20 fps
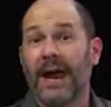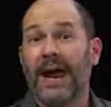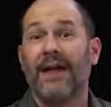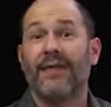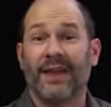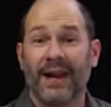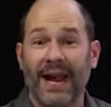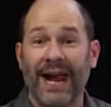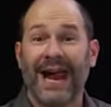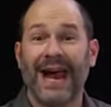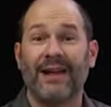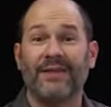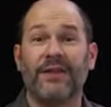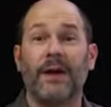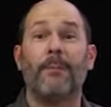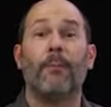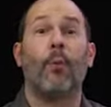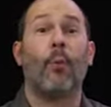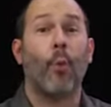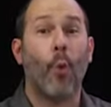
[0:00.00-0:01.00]
And then I had
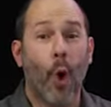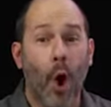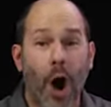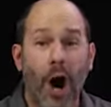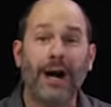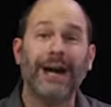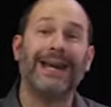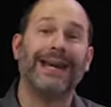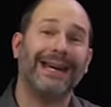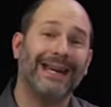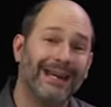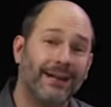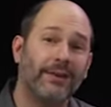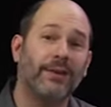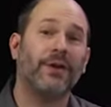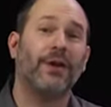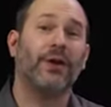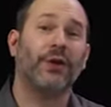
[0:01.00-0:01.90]
them walk in the